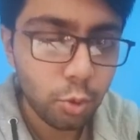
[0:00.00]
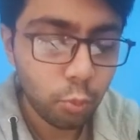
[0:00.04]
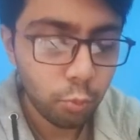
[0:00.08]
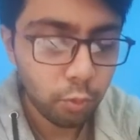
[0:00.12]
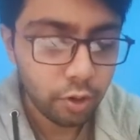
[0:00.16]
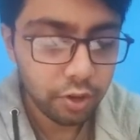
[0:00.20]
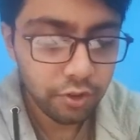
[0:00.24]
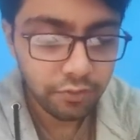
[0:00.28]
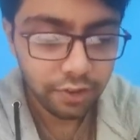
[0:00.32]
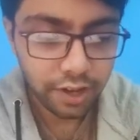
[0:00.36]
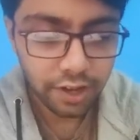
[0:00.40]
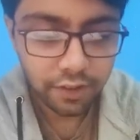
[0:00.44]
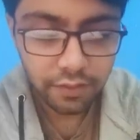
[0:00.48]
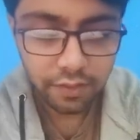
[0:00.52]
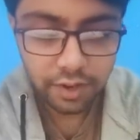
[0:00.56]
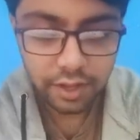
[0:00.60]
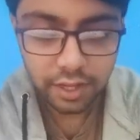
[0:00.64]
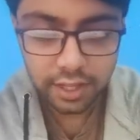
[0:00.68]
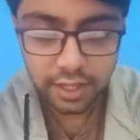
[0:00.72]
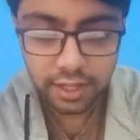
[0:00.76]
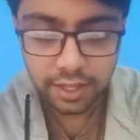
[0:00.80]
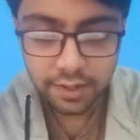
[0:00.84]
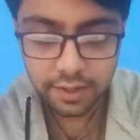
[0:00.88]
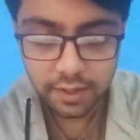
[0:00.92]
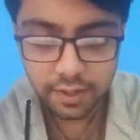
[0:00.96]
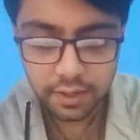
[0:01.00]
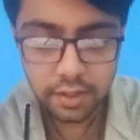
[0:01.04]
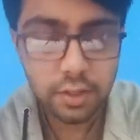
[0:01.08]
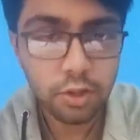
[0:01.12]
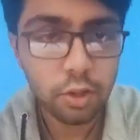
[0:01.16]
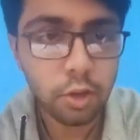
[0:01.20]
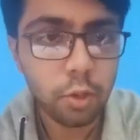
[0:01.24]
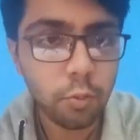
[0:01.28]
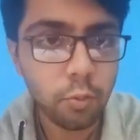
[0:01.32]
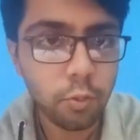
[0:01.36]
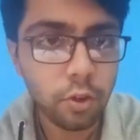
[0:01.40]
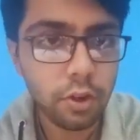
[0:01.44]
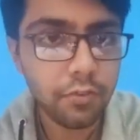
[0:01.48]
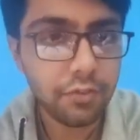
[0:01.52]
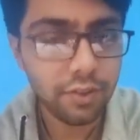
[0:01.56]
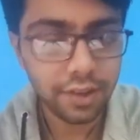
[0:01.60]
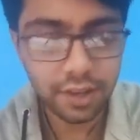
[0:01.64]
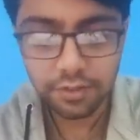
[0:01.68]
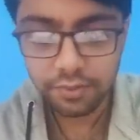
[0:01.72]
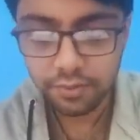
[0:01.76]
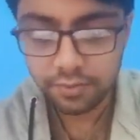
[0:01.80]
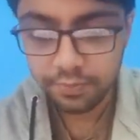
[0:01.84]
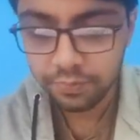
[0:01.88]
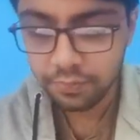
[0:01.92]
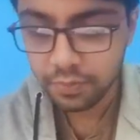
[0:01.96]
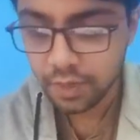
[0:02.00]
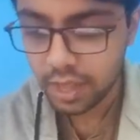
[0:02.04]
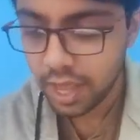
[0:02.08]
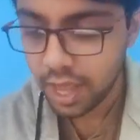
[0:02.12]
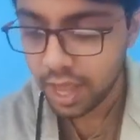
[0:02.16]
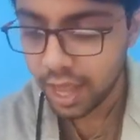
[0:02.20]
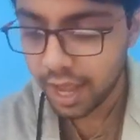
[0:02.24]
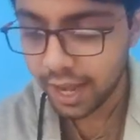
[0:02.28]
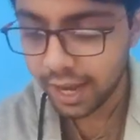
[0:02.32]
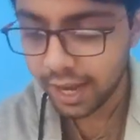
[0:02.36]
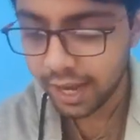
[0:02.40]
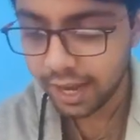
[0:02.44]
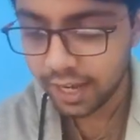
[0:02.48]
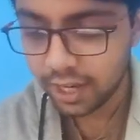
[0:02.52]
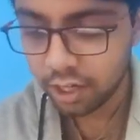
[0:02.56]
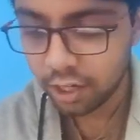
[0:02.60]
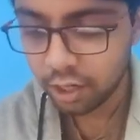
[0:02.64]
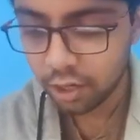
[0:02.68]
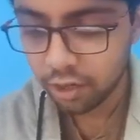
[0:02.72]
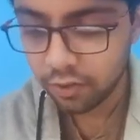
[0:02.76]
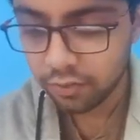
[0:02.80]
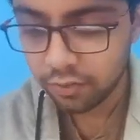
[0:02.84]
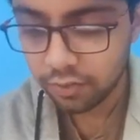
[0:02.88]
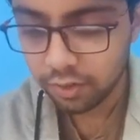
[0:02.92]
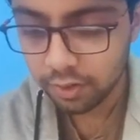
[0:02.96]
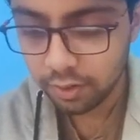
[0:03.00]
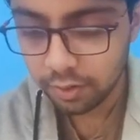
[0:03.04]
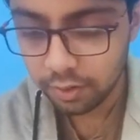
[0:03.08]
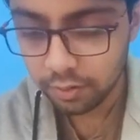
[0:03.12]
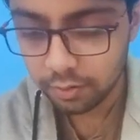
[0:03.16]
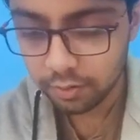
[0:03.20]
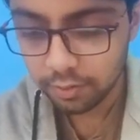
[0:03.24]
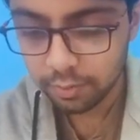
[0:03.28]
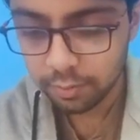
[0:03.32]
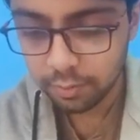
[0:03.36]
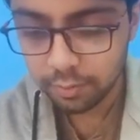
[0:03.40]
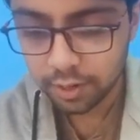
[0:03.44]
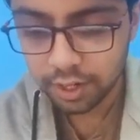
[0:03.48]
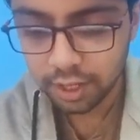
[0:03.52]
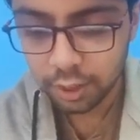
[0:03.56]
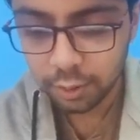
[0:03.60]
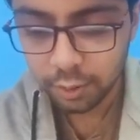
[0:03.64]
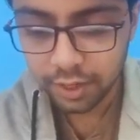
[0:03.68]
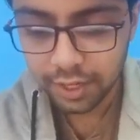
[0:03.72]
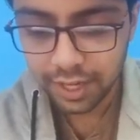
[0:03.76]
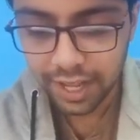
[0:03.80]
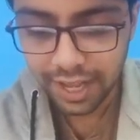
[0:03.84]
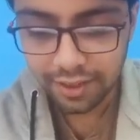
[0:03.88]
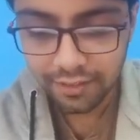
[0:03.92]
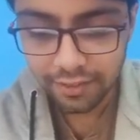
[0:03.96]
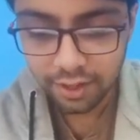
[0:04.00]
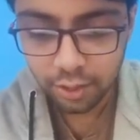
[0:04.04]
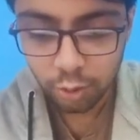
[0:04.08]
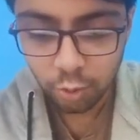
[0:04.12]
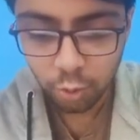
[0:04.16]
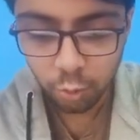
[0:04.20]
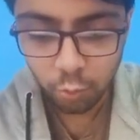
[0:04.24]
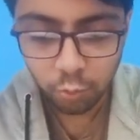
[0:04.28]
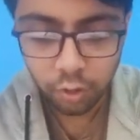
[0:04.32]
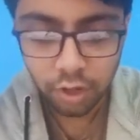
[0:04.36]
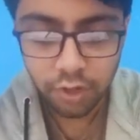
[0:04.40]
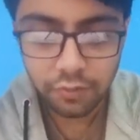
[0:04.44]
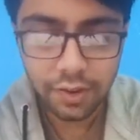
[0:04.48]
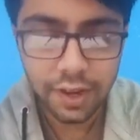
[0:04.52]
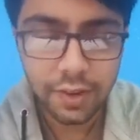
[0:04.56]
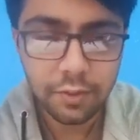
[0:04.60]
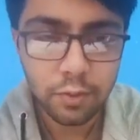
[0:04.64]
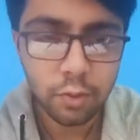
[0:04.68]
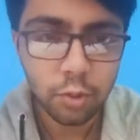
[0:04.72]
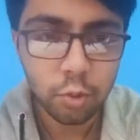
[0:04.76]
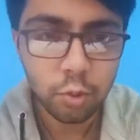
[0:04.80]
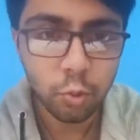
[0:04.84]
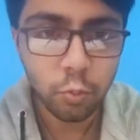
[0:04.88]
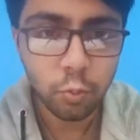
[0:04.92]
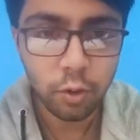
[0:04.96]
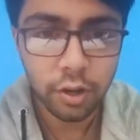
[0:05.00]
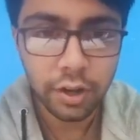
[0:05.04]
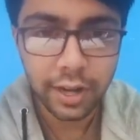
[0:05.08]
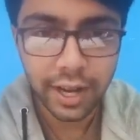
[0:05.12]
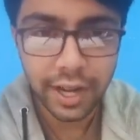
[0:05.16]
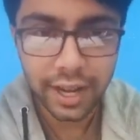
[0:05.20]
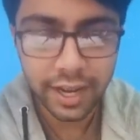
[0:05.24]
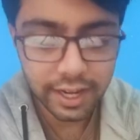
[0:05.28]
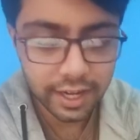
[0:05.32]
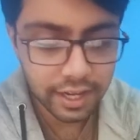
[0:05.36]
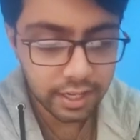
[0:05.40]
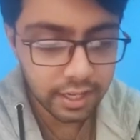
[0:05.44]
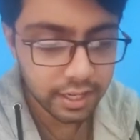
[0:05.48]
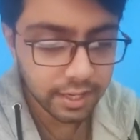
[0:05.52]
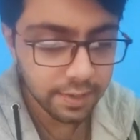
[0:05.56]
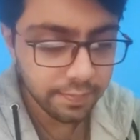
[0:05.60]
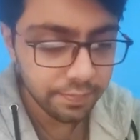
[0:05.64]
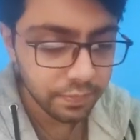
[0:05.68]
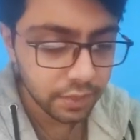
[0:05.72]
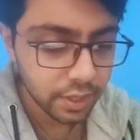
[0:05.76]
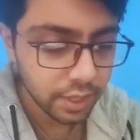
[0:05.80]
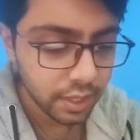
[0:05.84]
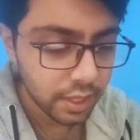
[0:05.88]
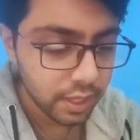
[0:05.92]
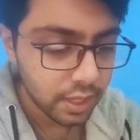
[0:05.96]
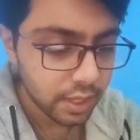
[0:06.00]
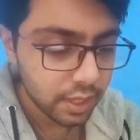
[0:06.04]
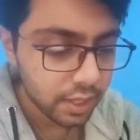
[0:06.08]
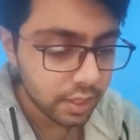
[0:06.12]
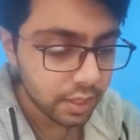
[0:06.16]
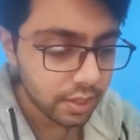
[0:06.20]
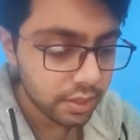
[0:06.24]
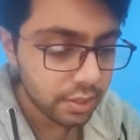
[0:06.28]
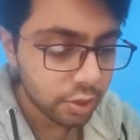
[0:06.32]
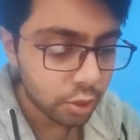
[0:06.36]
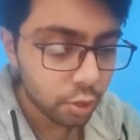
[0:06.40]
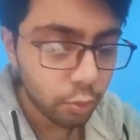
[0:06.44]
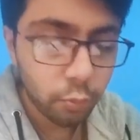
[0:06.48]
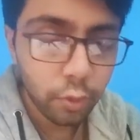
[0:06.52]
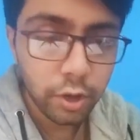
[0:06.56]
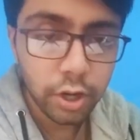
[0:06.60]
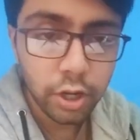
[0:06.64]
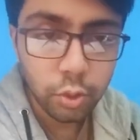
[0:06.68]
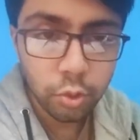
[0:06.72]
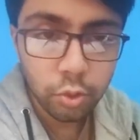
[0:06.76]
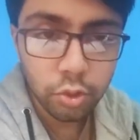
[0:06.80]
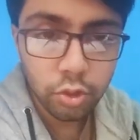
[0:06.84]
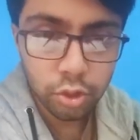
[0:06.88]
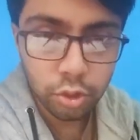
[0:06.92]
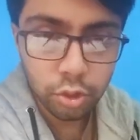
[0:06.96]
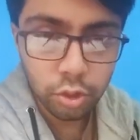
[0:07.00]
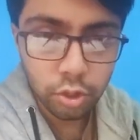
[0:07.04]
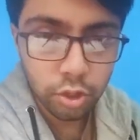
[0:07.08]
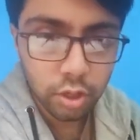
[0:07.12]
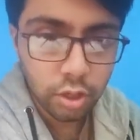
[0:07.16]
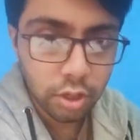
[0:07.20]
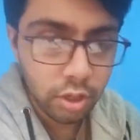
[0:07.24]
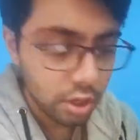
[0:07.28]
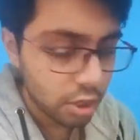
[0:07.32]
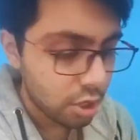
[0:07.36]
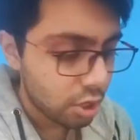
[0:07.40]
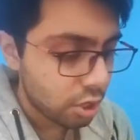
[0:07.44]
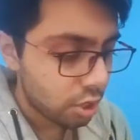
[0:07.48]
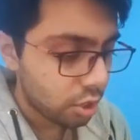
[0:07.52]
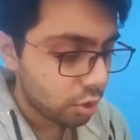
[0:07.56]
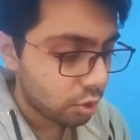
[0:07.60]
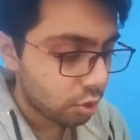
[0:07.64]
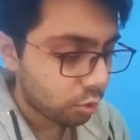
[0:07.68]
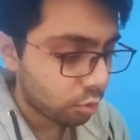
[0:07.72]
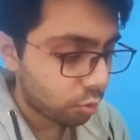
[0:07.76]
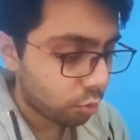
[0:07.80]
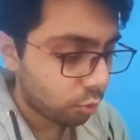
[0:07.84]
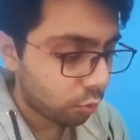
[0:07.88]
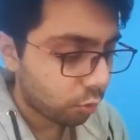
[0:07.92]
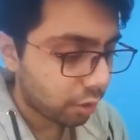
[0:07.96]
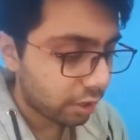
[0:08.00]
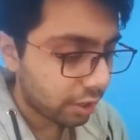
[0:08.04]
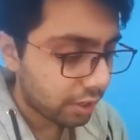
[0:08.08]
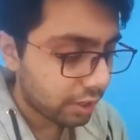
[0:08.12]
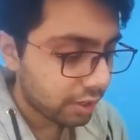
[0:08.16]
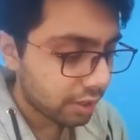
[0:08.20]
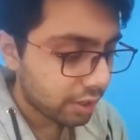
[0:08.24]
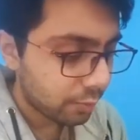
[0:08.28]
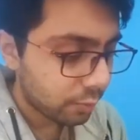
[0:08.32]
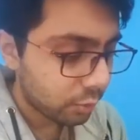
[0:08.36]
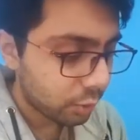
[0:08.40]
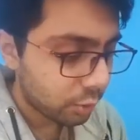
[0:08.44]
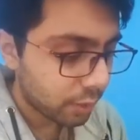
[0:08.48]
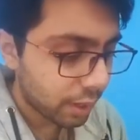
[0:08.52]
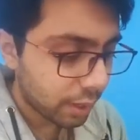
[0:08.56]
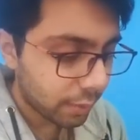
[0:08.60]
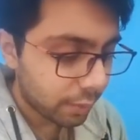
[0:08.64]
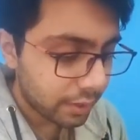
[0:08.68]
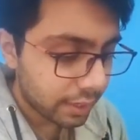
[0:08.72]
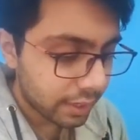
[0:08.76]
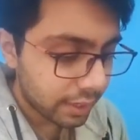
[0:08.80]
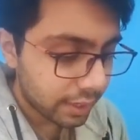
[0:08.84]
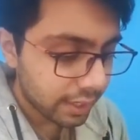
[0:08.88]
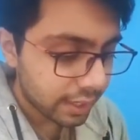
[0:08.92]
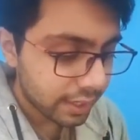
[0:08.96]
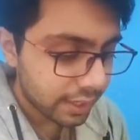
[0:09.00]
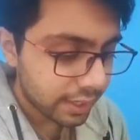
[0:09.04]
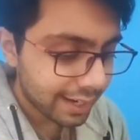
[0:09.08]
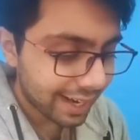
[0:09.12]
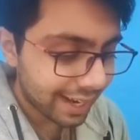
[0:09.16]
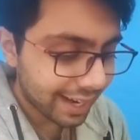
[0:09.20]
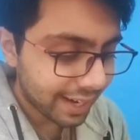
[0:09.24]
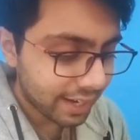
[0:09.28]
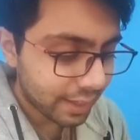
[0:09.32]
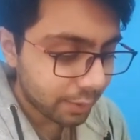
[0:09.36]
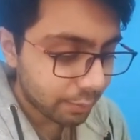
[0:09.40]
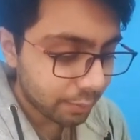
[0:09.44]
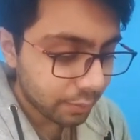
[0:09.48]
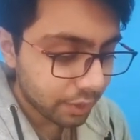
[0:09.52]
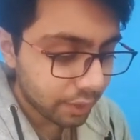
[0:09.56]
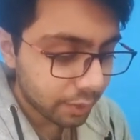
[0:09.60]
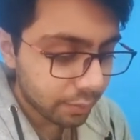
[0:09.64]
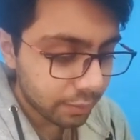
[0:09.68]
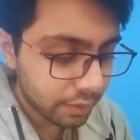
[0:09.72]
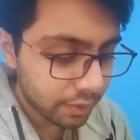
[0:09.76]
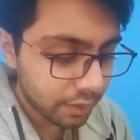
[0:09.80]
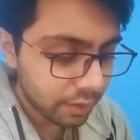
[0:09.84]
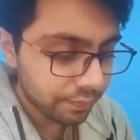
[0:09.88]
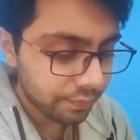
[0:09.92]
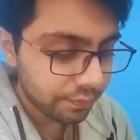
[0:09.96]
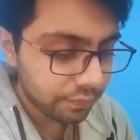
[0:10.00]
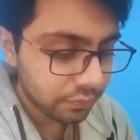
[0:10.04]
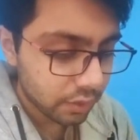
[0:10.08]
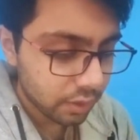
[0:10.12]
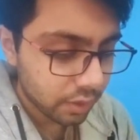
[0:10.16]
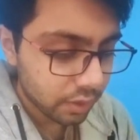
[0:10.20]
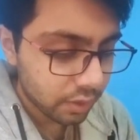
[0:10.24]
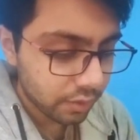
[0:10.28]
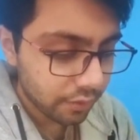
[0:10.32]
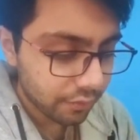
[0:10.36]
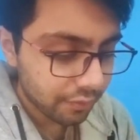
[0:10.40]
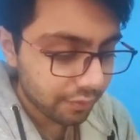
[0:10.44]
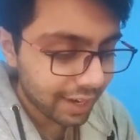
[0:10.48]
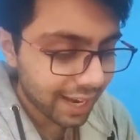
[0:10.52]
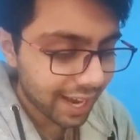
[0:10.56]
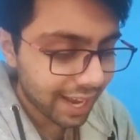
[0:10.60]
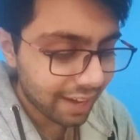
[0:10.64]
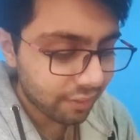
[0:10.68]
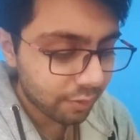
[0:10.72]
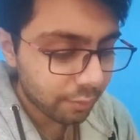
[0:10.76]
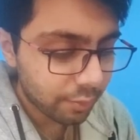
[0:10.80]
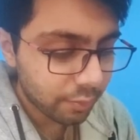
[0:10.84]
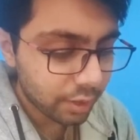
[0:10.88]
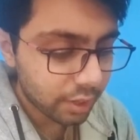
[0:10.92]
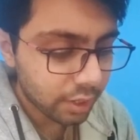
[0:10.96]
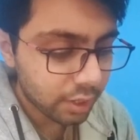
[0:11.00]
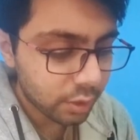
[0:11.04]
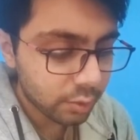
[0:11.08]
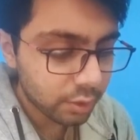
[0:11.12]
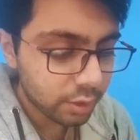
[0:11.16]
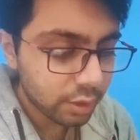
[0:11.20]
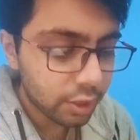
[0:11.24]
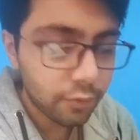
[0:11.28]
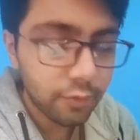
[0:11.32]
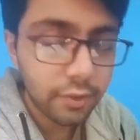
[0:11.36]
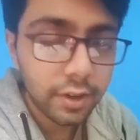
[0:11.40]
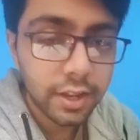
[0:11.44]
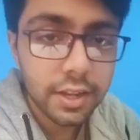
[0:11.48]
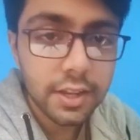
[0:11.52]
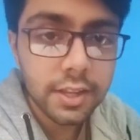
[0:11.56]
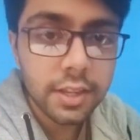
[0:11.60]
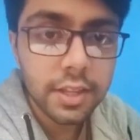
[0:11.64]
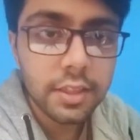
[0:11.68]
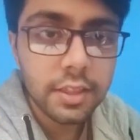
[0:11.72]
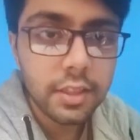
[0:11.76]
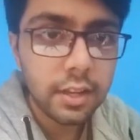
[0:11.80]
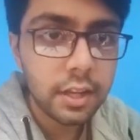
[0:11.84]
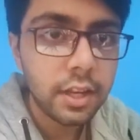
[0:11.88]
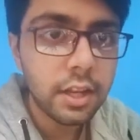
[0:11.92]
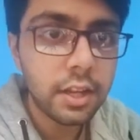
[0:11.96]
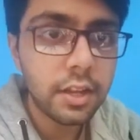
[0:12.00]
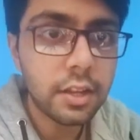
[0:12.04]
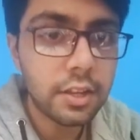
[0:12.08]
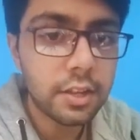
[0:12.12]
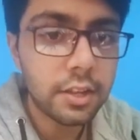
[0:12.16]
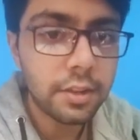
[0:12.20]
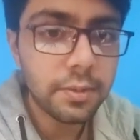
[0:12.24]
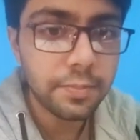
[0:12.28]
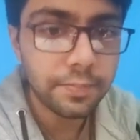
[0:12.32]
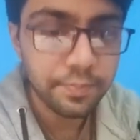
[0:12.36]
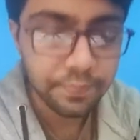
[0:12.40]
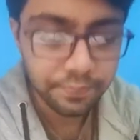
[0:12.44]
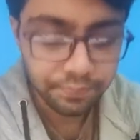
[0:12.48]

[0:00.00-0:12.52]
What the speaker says: 2.5 kg, is 0.5, and of birth weight having 2.5 to 2.9 kg is 0.20. So what is the probability that the baby will have a birth weight of less than 3 kg?